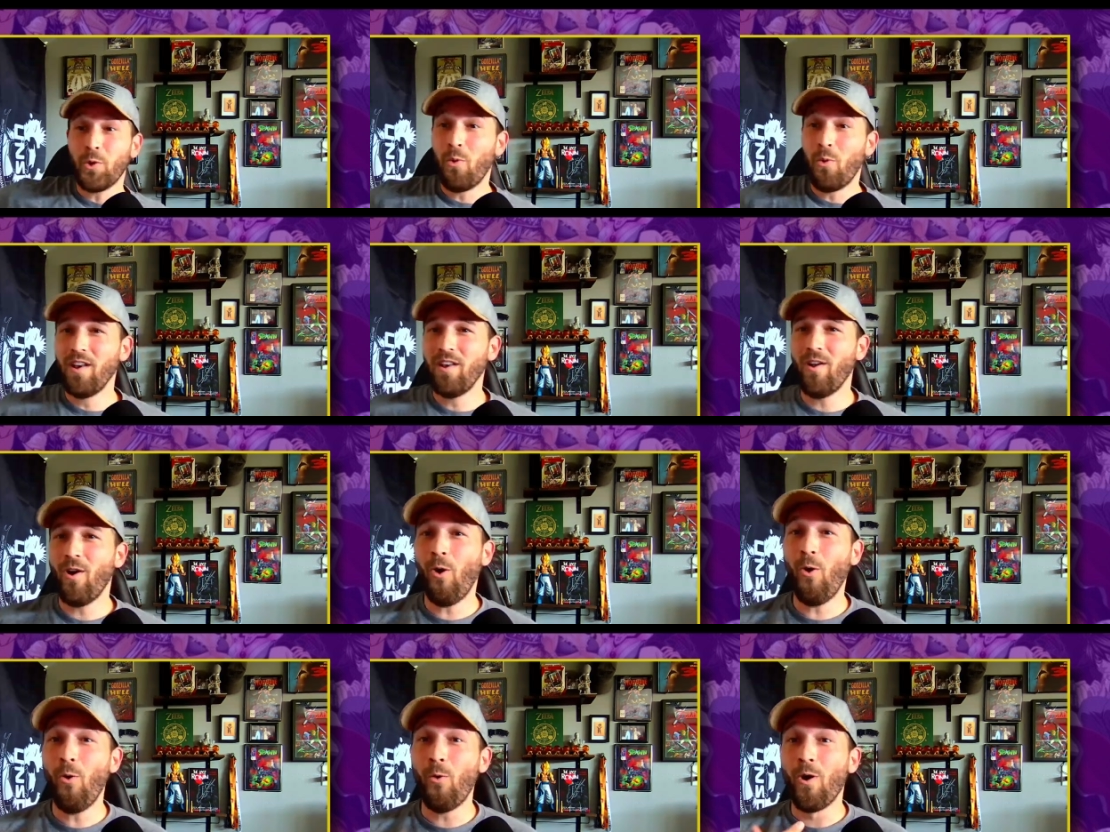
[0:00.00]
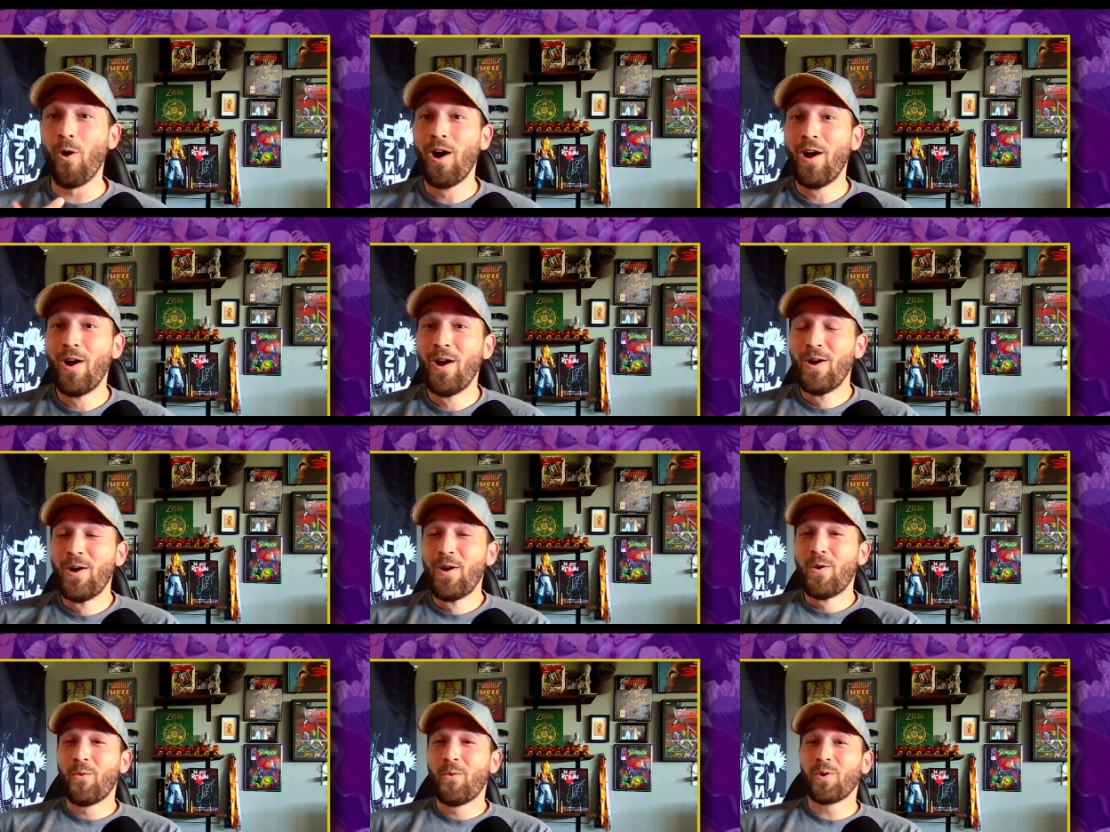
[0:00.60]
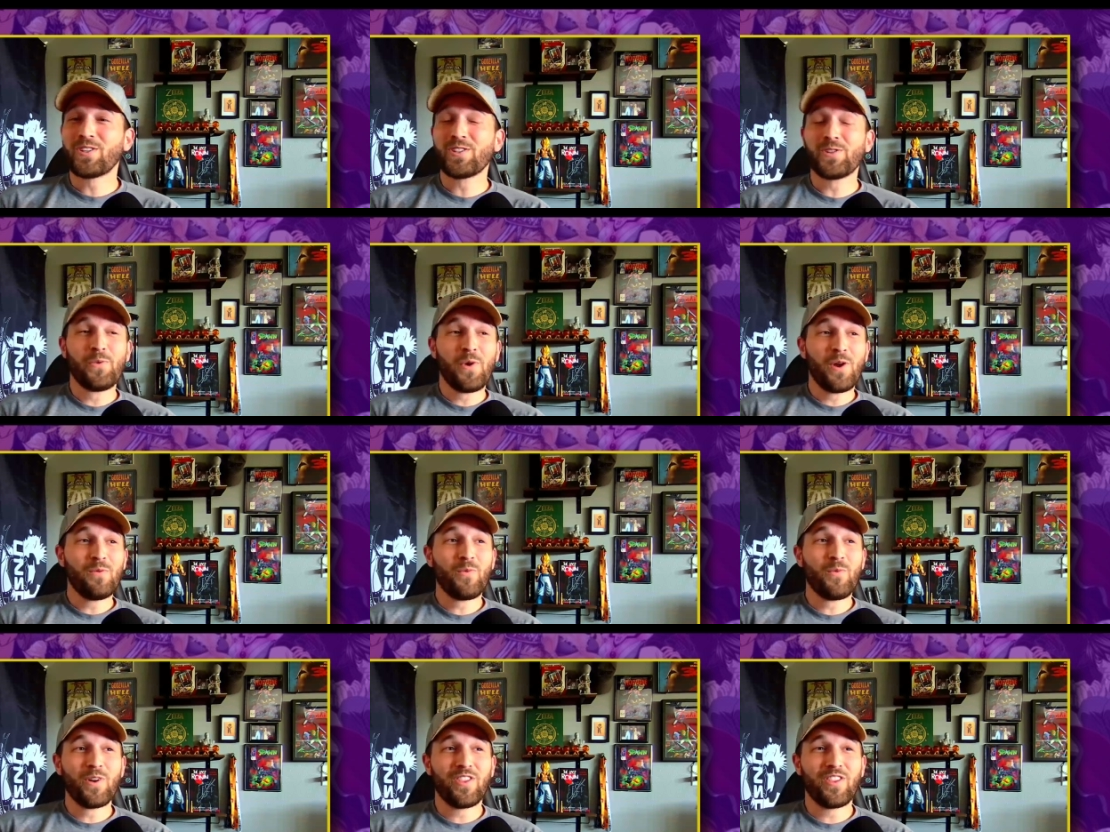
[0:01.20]
one
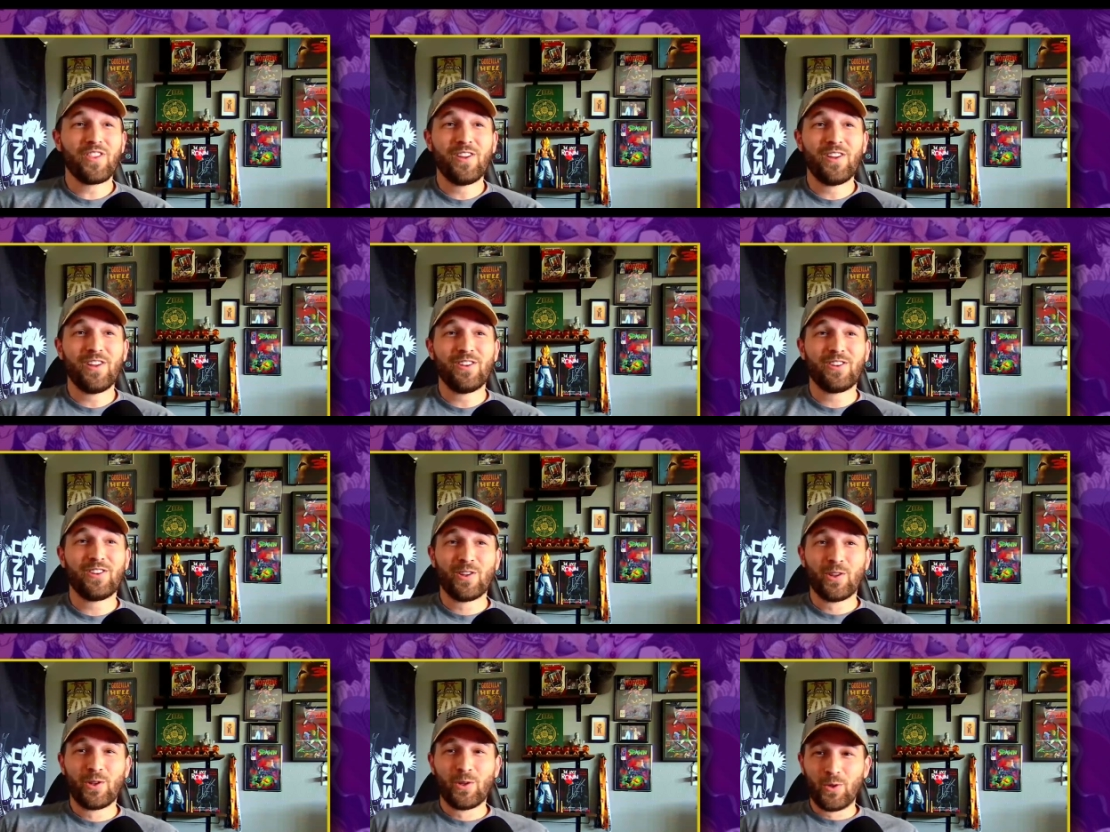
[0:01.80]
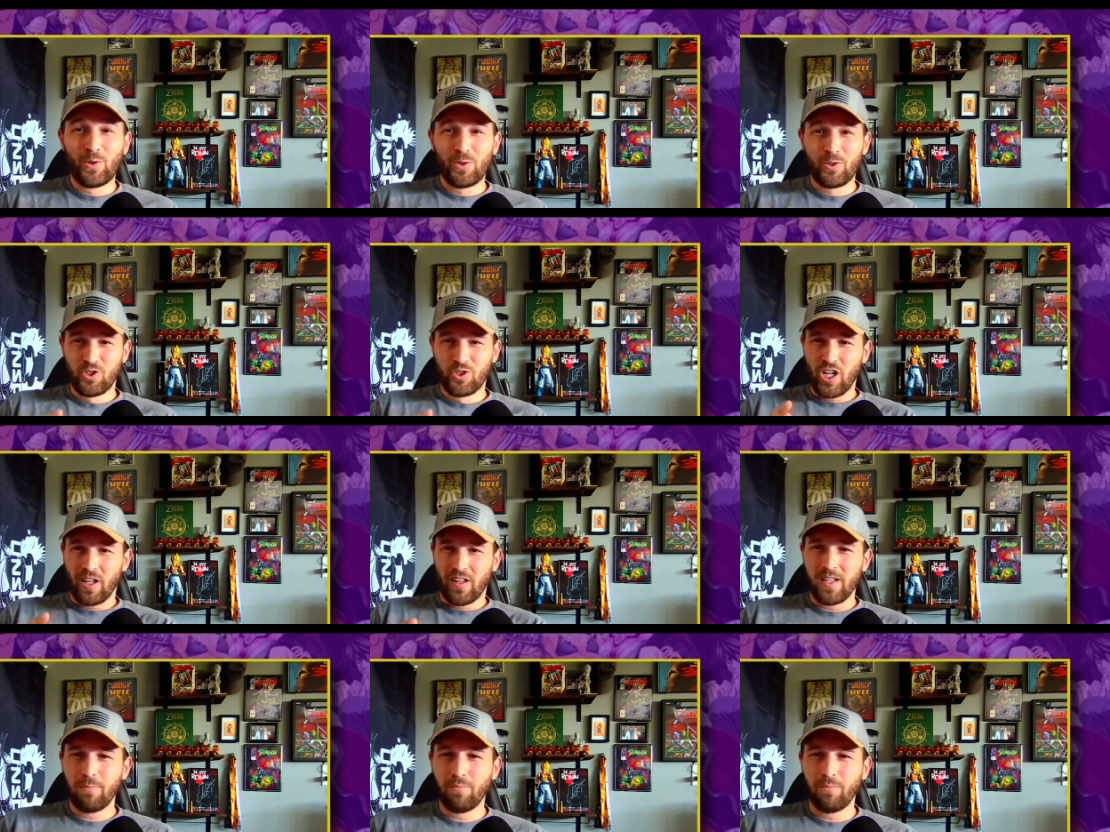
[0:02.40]
with the little jelly